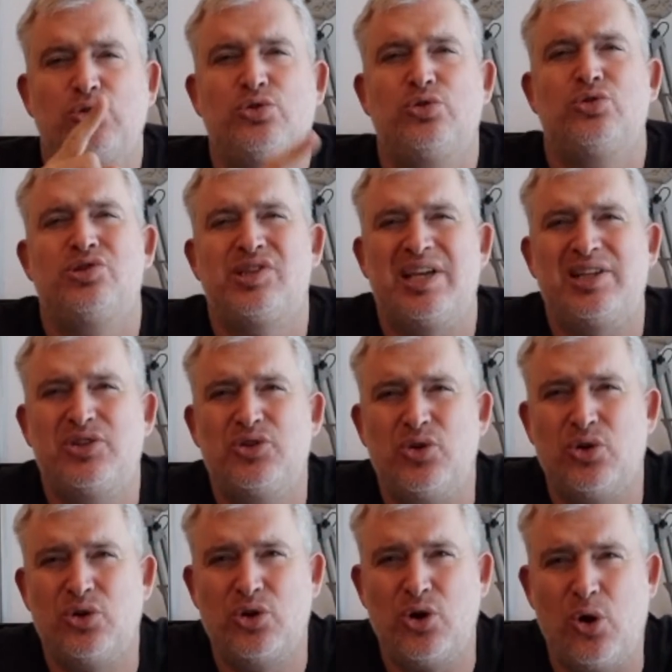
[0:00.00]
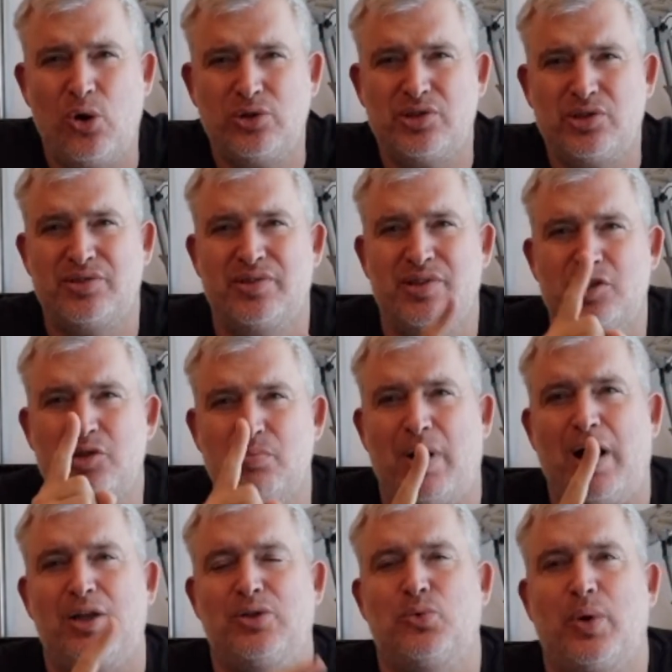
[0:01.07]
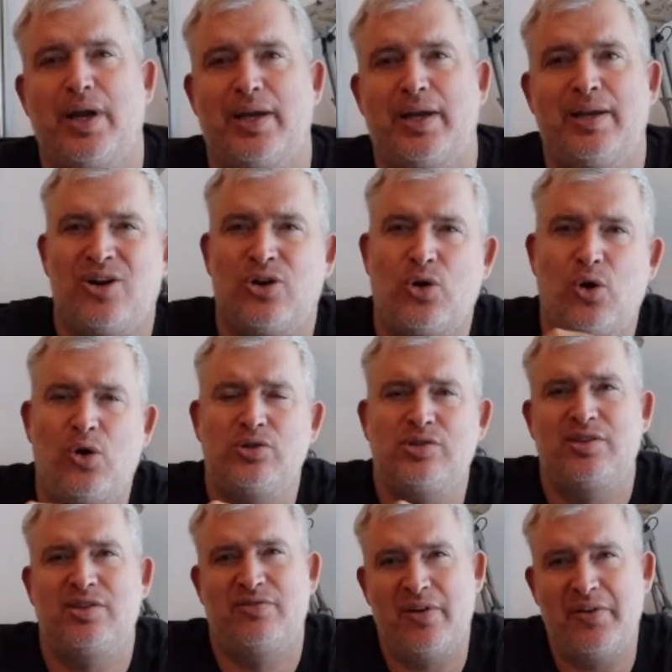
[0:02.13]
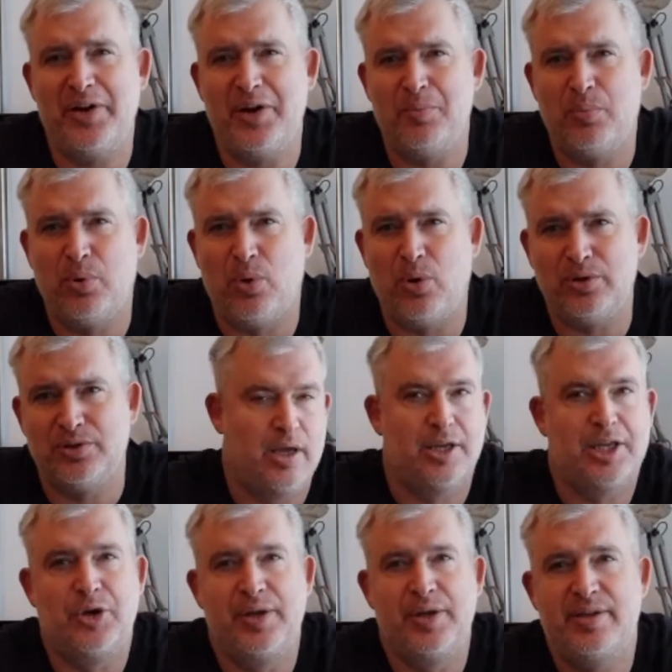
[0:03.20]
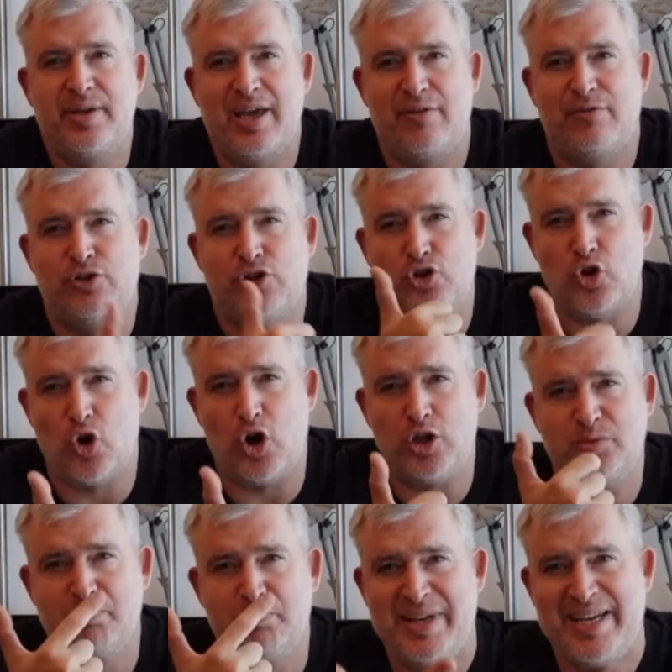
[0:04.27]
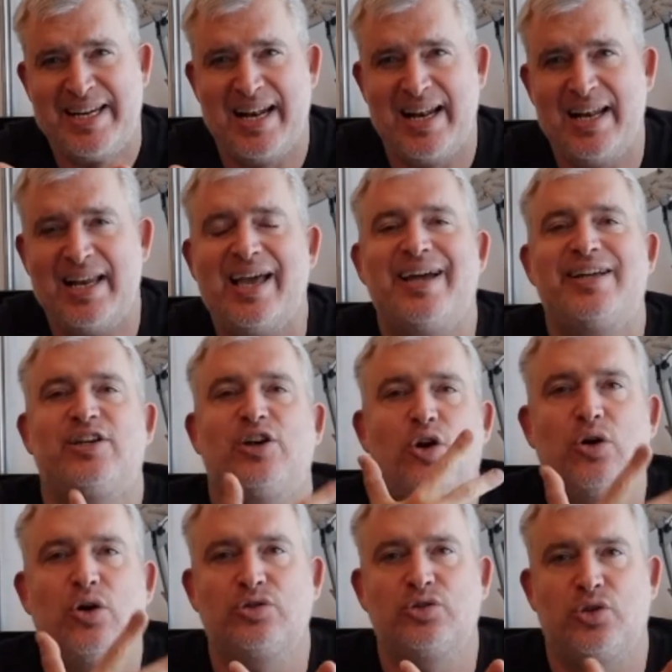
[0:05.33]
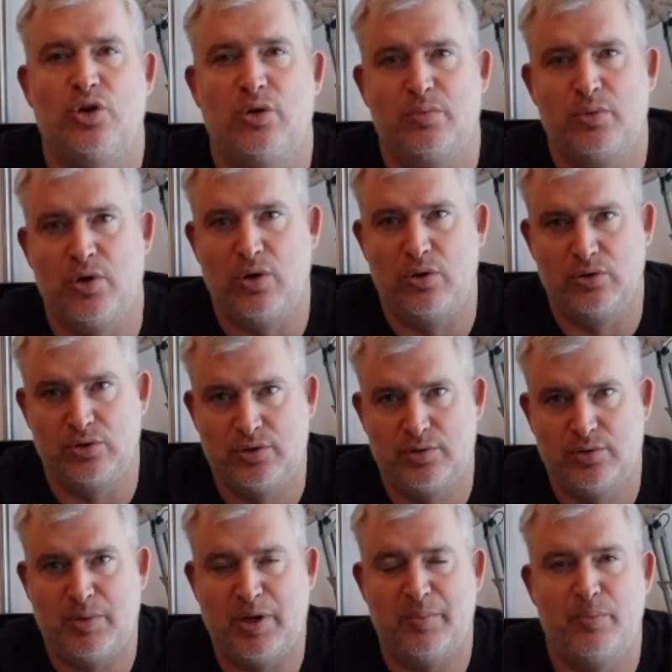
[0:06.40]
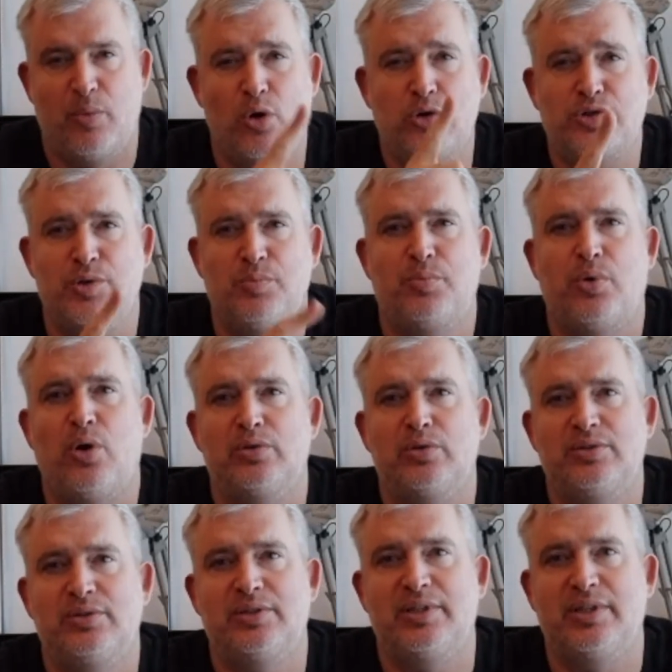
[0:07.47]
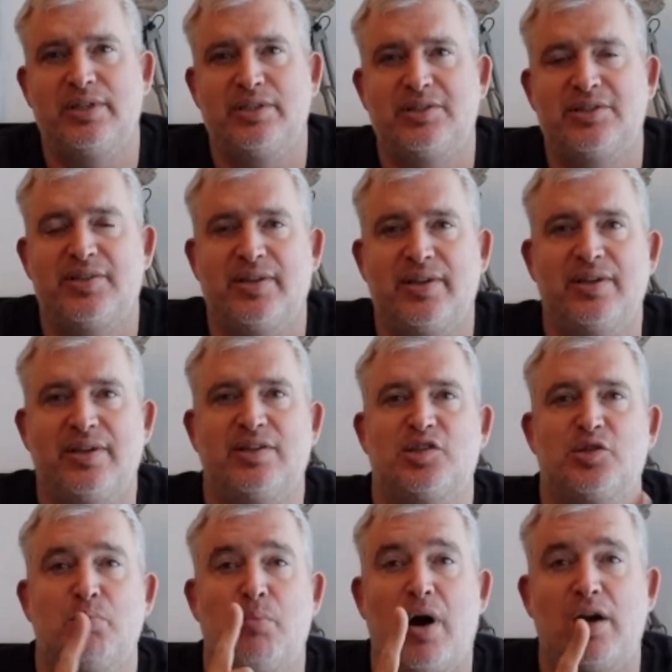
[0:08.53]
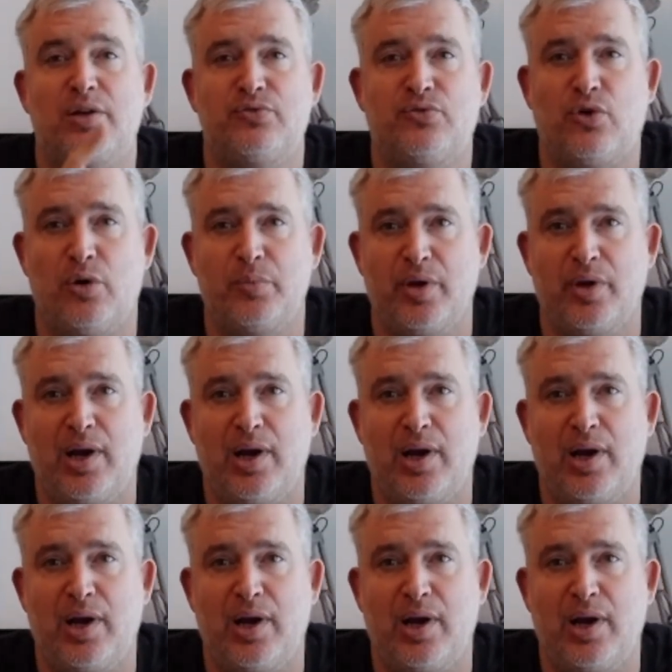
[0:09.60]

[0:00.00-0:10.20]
set your goals the smart way. Goals are very important. You need to have short, middle and long-term goals, but most important is the SMART formula.